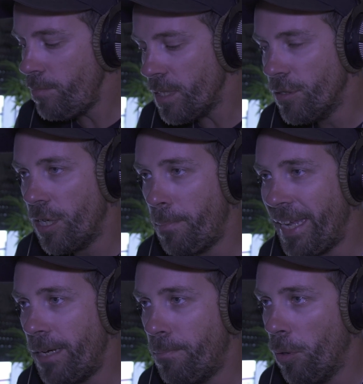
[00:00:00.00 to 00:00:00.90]
We're gonna make
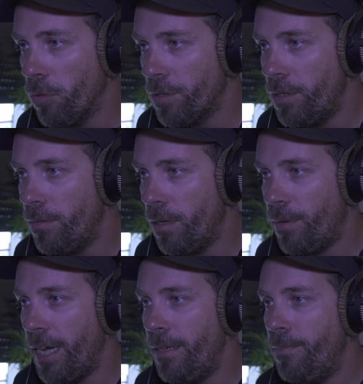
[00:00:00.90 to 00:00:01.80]
it polar, all
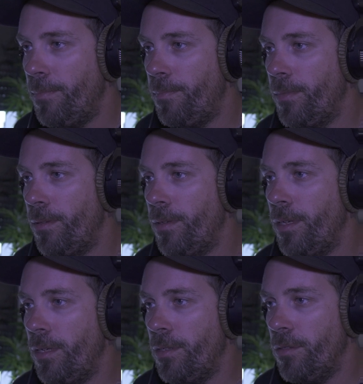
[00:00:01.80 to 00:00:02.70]
right?
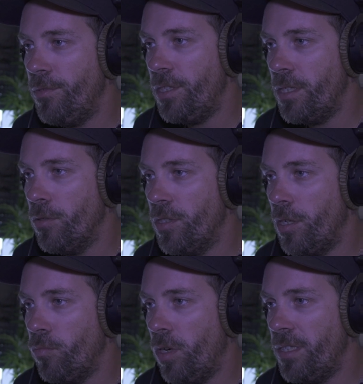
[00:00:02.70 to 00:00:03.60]
So it just goes
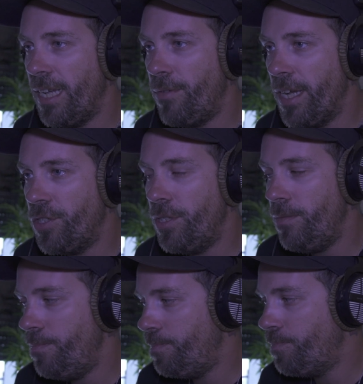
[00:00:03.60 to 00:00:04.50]
on one direction.